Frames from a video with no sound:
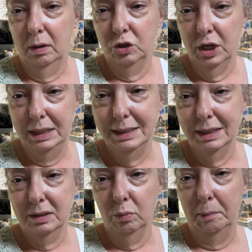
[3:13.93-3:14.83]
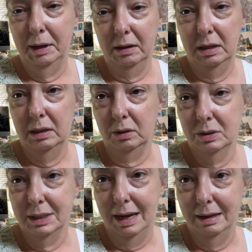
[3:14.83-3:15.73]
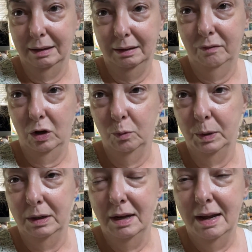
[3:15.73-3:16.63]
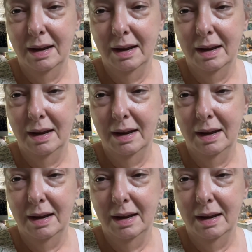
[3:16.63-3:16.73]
chain six ribbing on either side and leave it open.